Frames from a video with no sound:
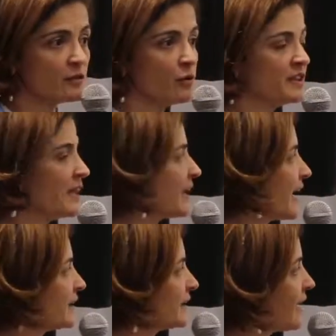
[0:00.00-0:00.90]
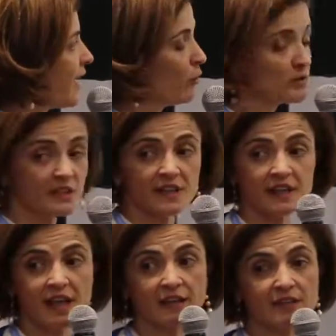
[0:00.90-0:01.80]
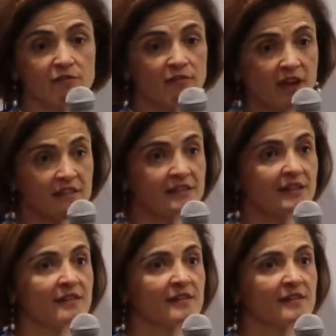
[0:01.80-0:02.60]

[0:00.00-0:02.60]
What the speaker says: so they can count and they can invest